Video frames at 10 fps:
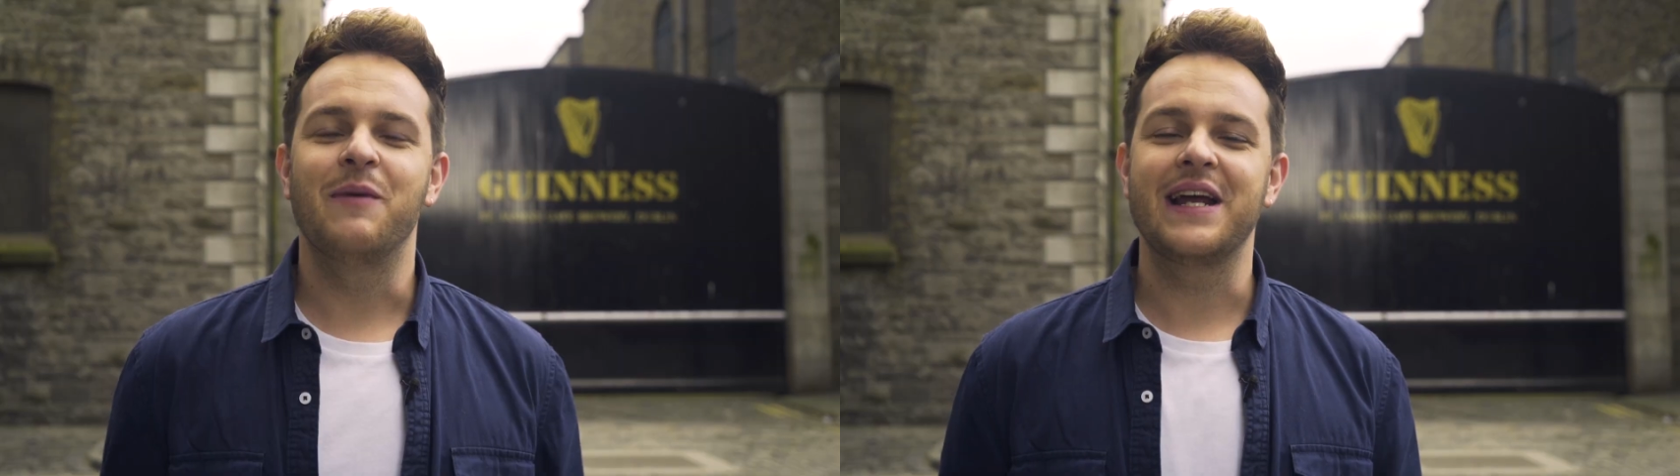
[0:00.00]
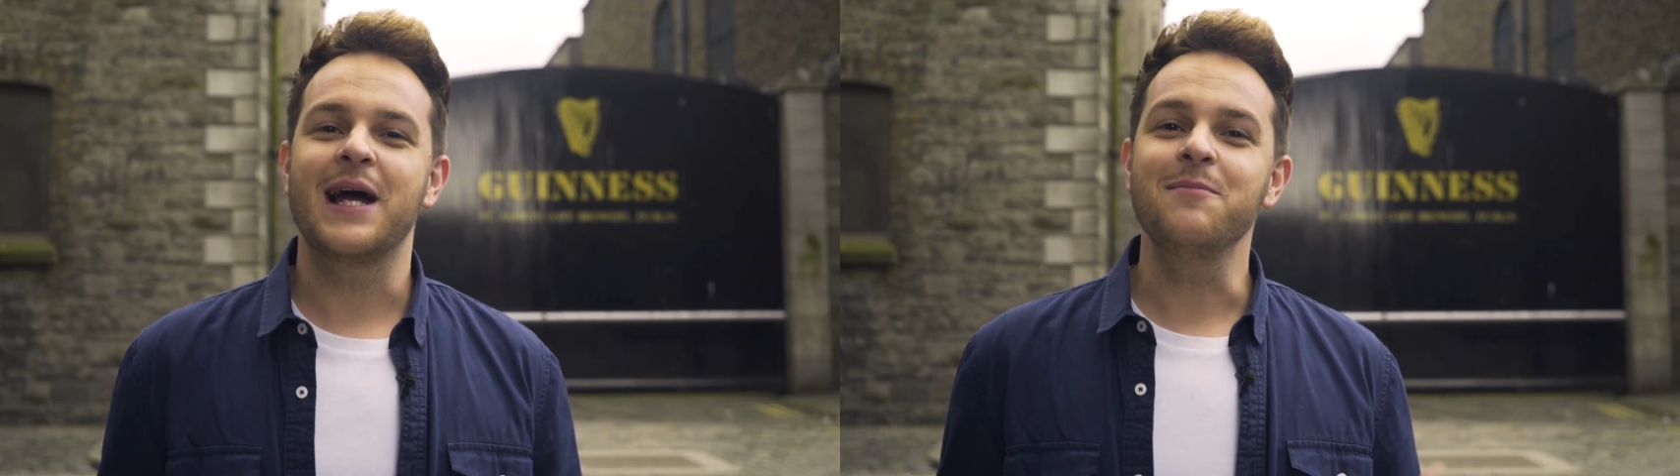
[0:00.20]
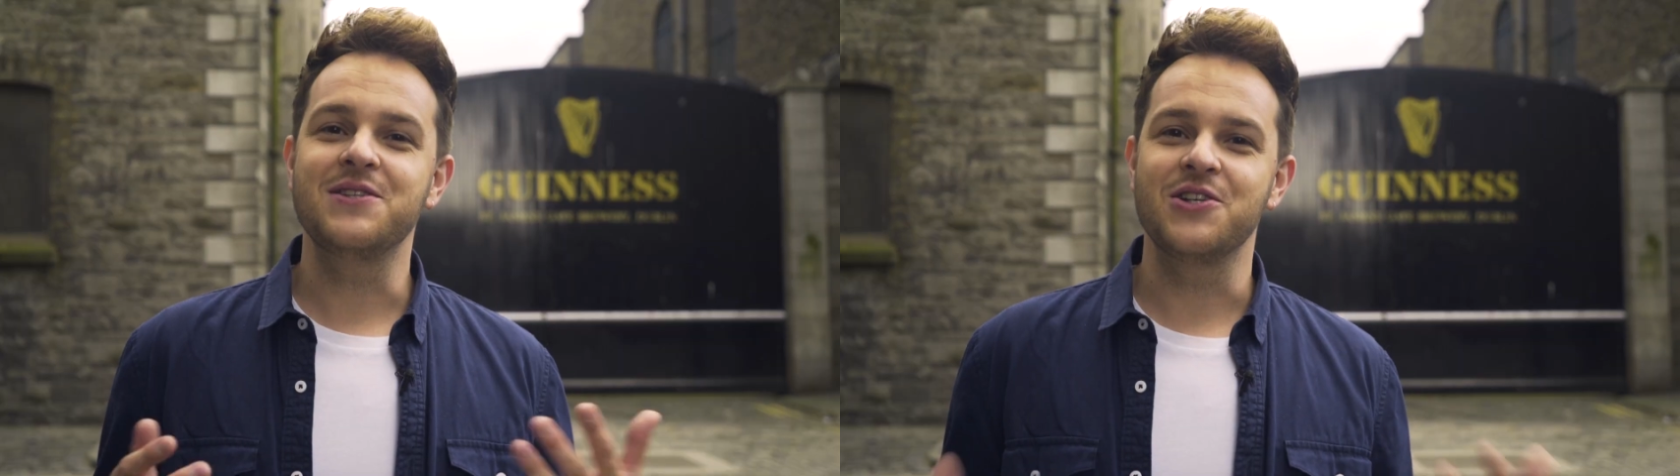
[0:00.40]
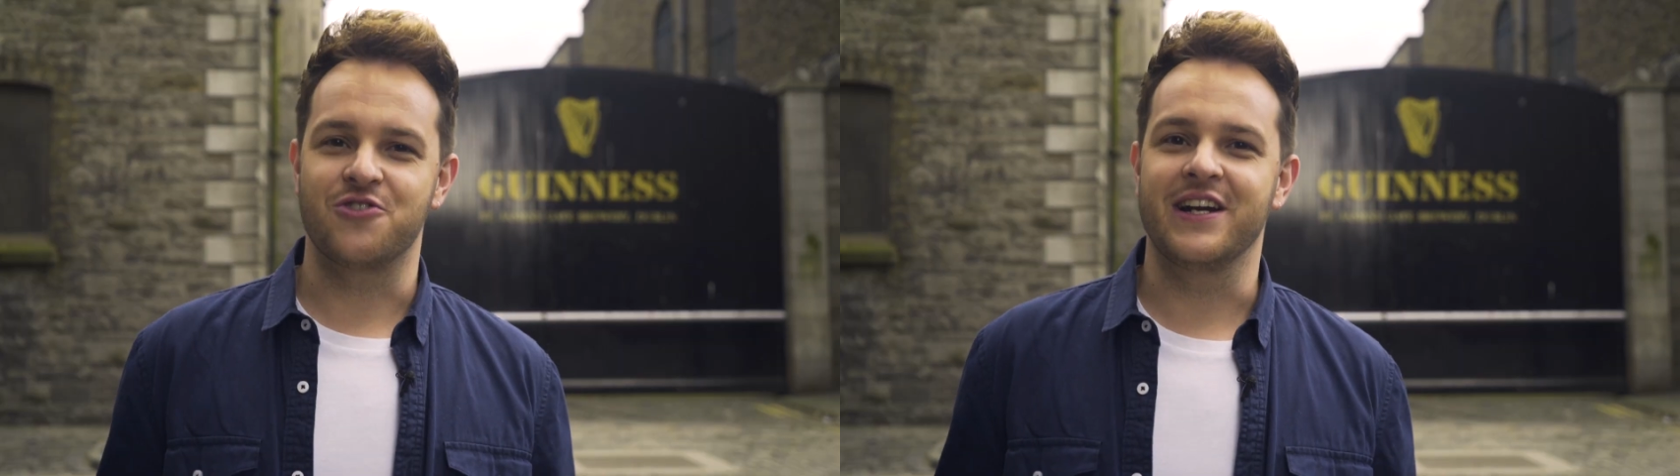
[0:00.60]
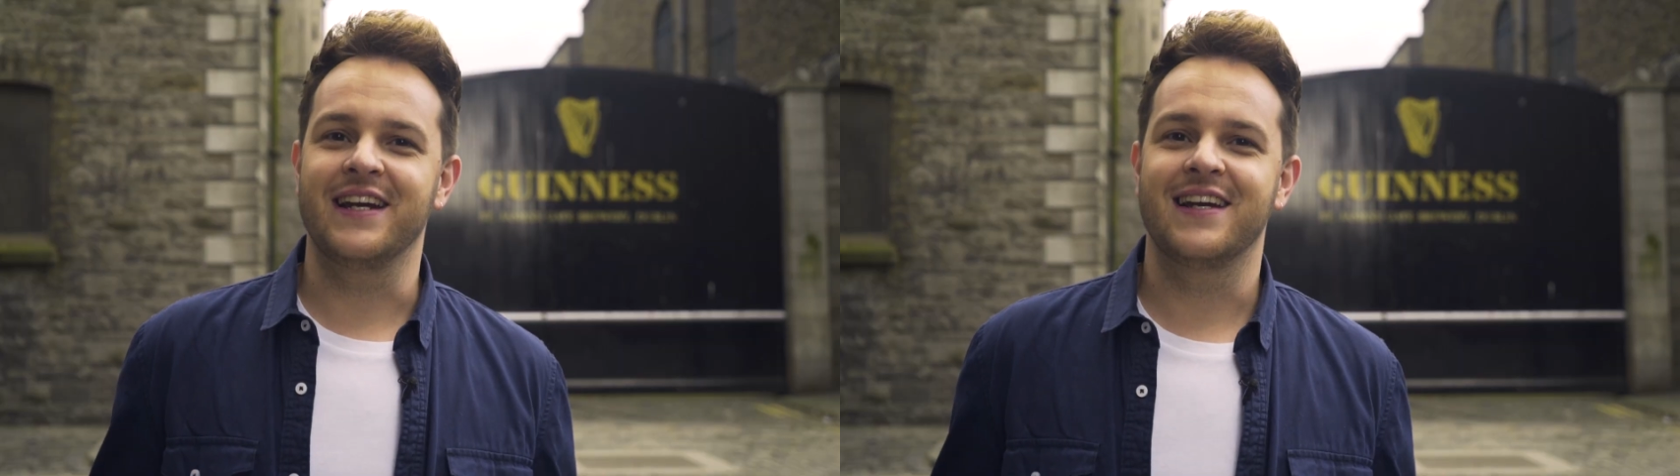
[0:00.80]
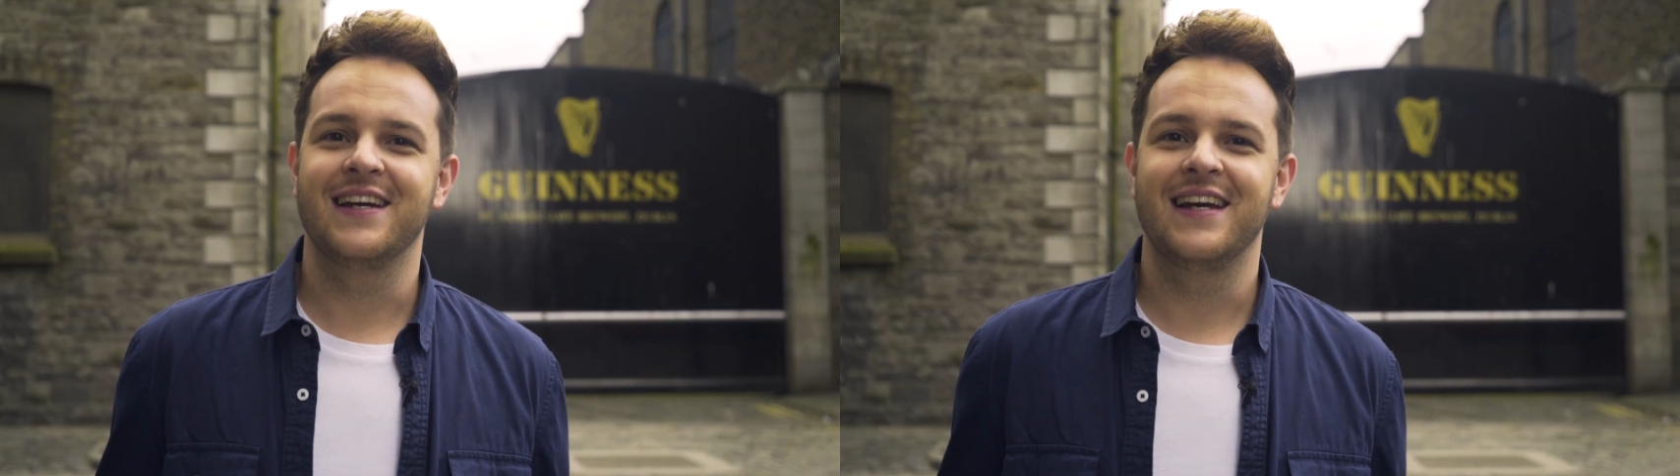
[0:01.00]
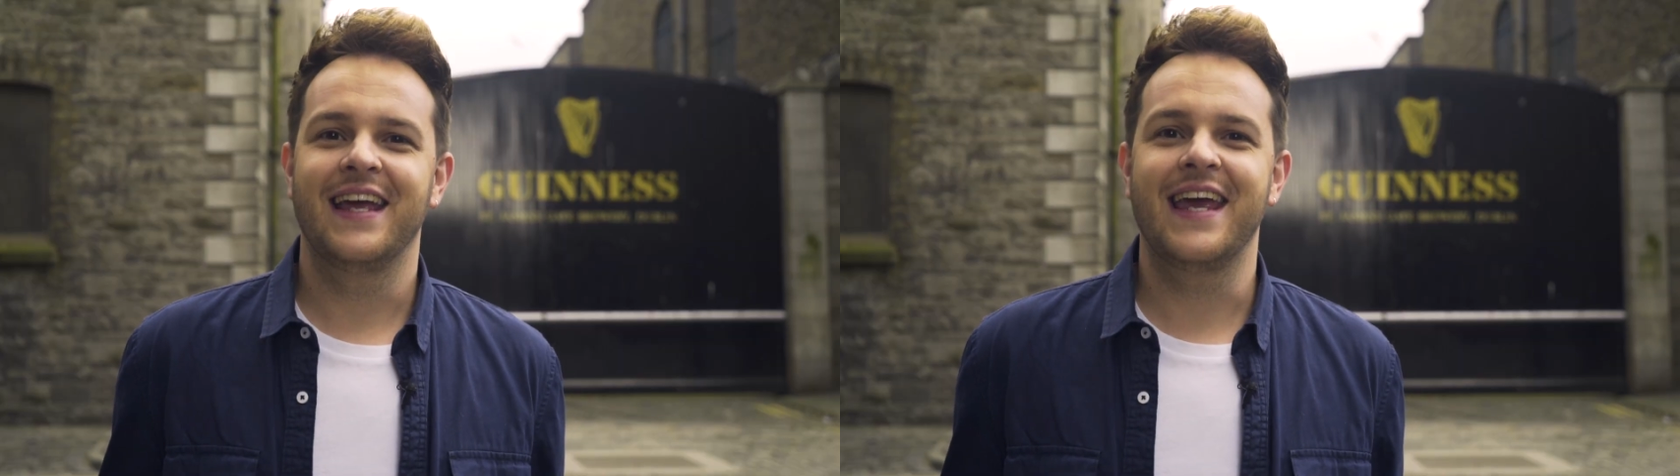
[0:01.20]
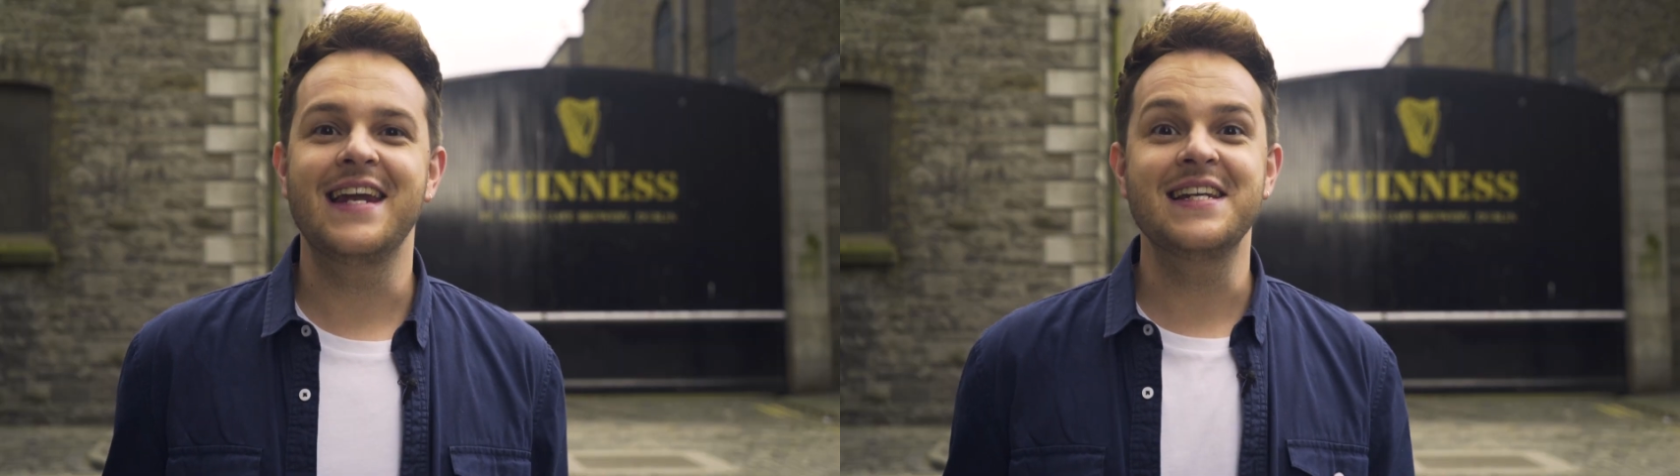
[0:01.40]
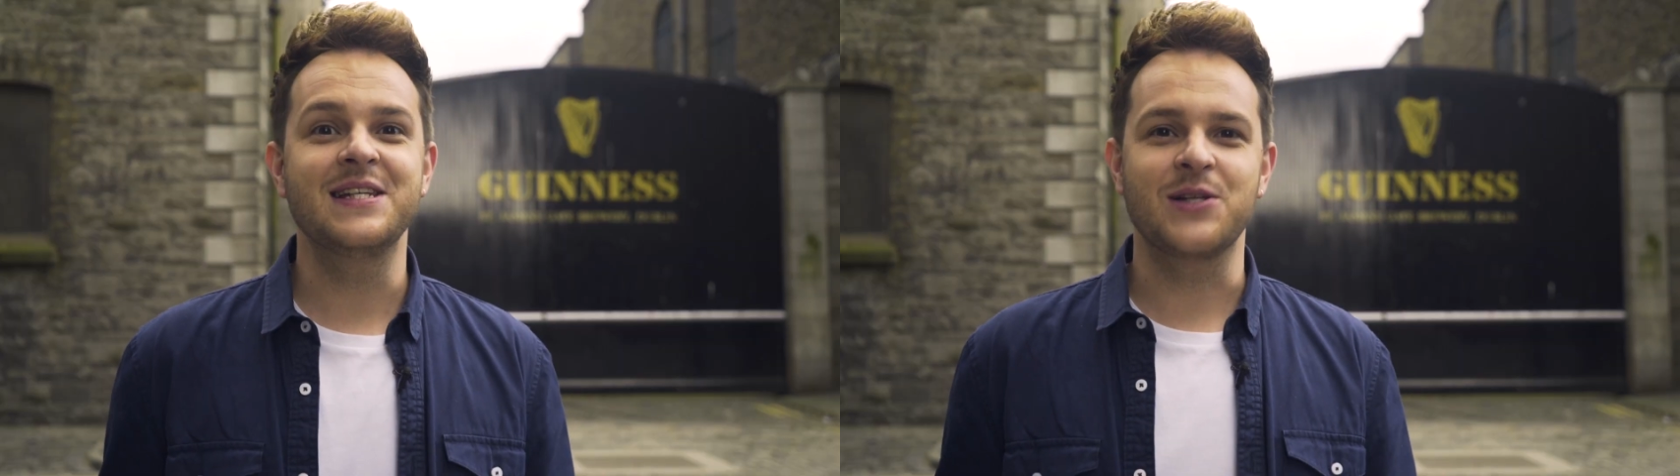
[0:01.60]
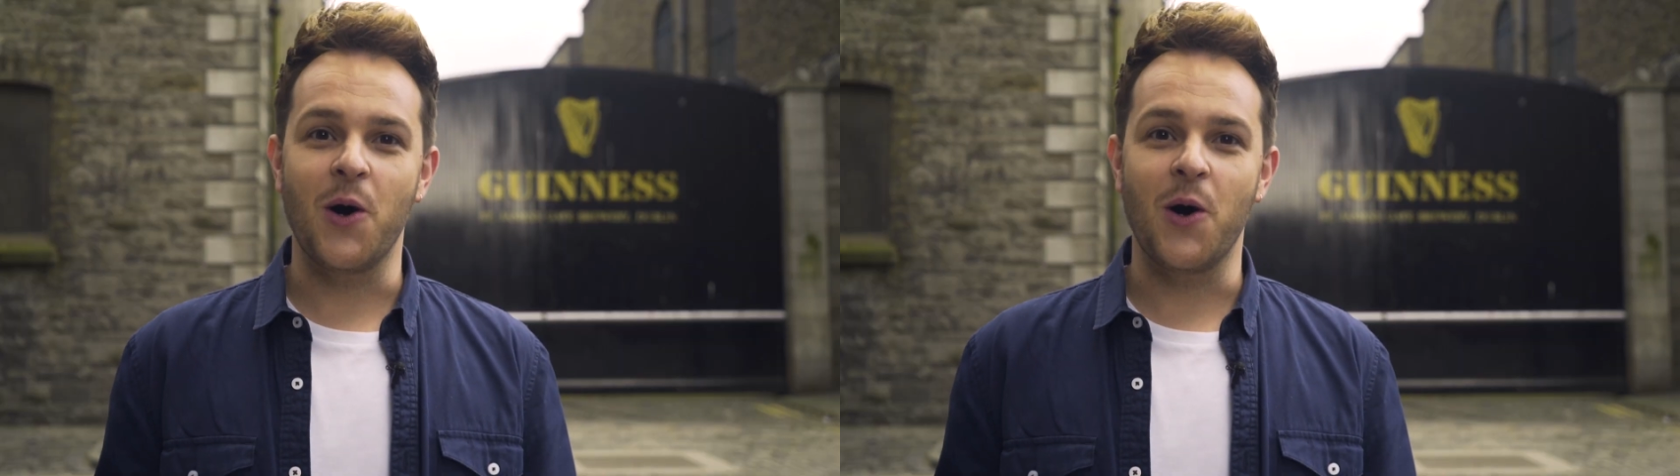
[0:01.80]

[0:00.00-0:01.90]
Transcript: When it comes to drink, Guinness is